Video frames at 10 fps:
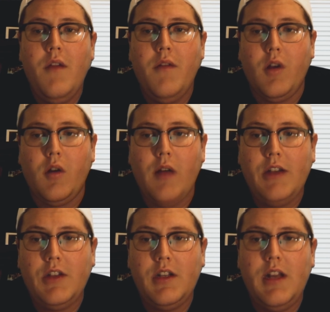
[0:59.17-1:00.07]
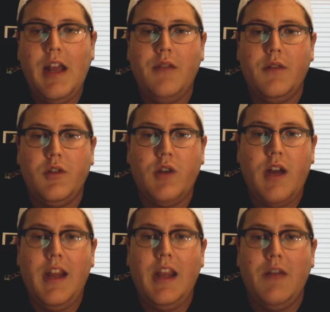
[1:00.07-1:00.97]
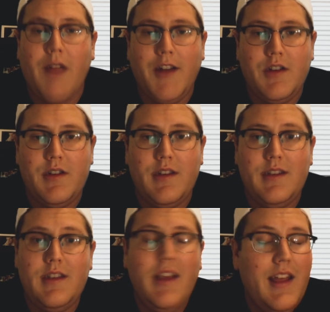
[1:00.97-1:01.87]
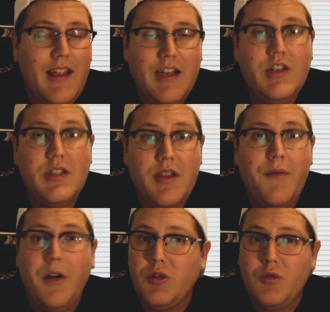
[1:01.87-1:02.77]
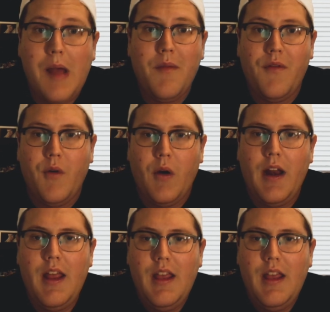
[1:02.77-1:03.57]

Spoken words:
for correction, and for training in righteousness. That's just the verse right before it.